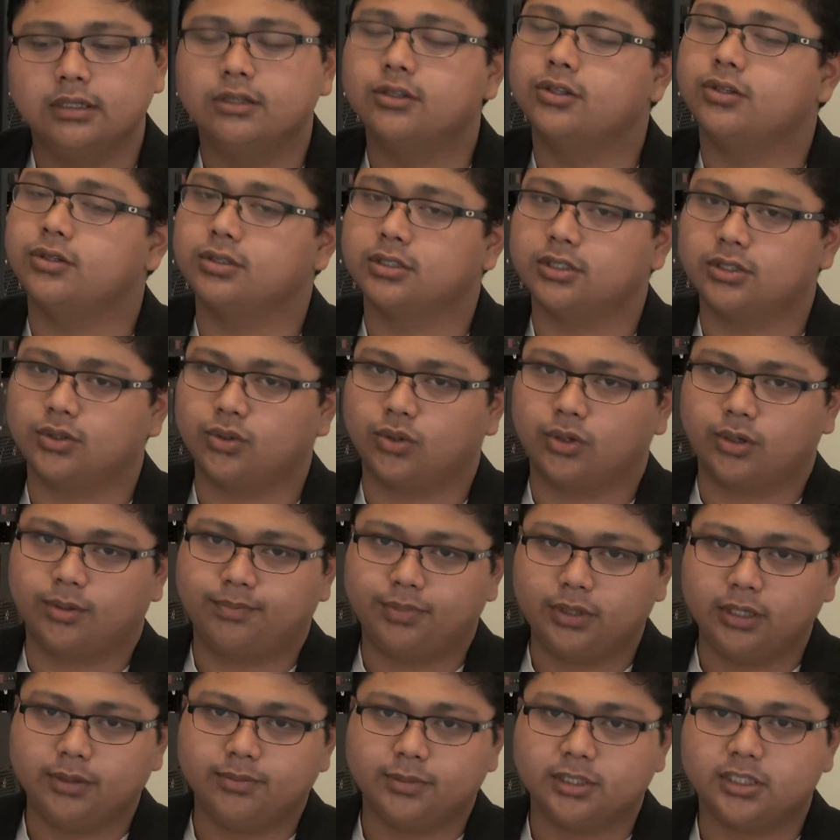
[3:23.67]
to store
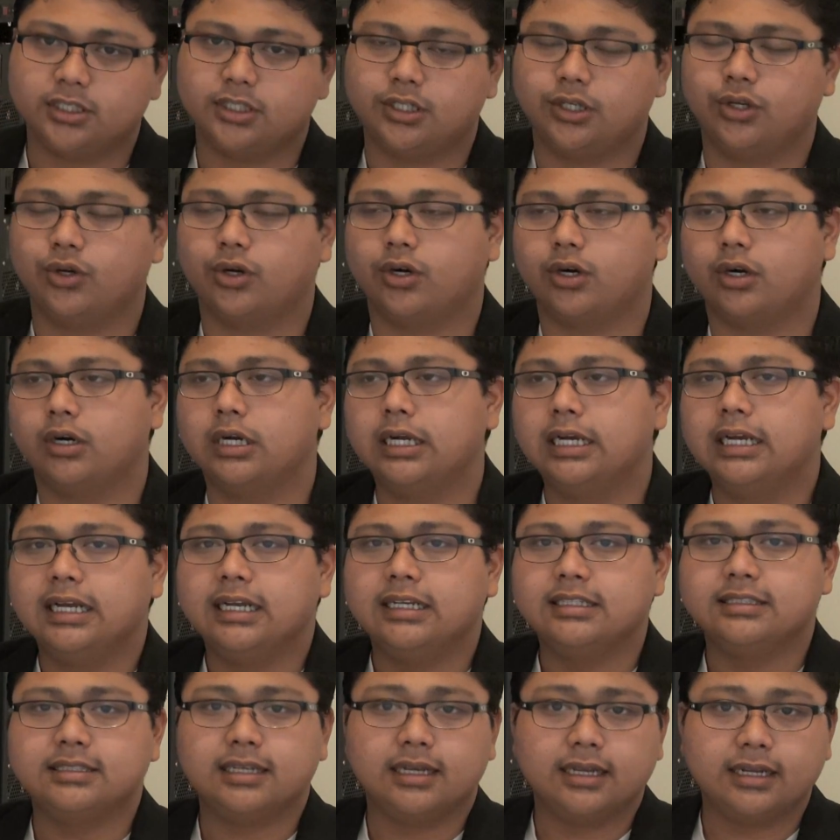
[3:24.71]
pretty much your
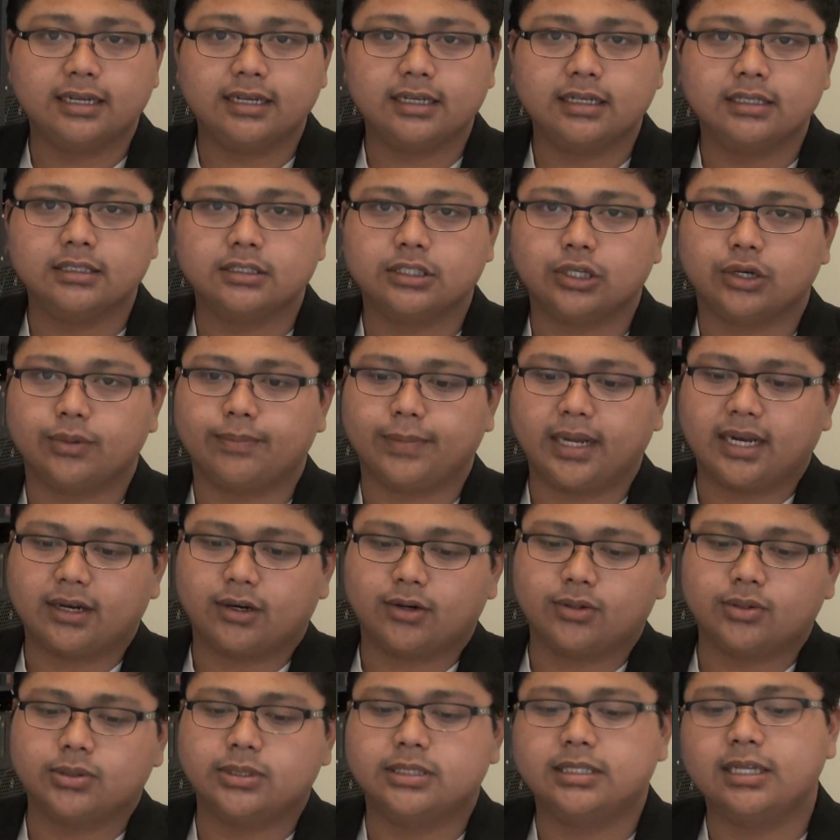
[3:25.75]
settings, your
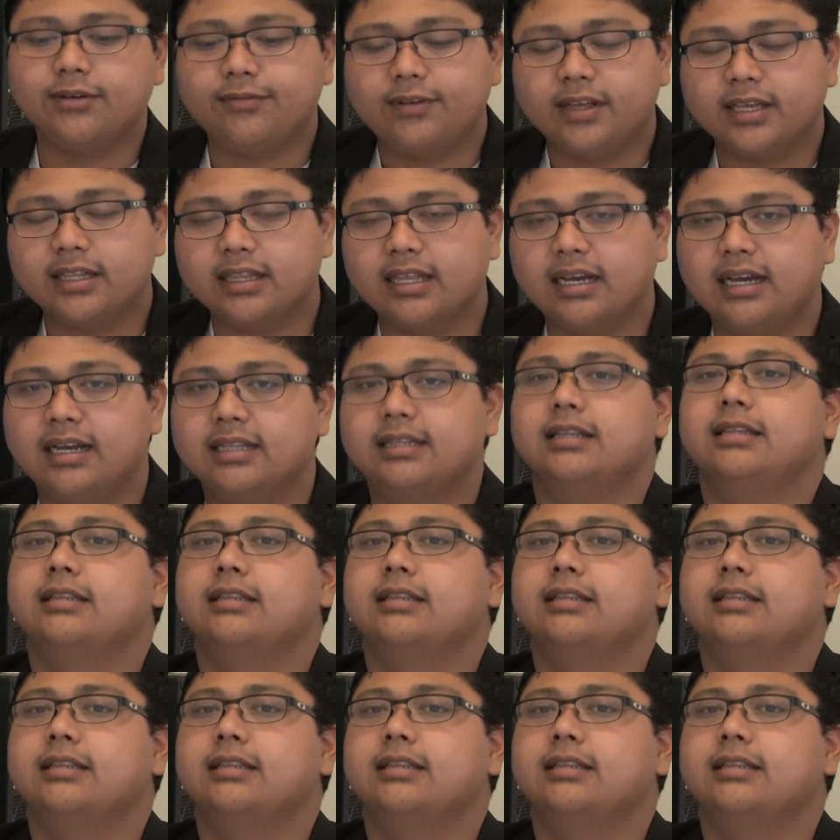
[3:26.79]
macros, stuff like that.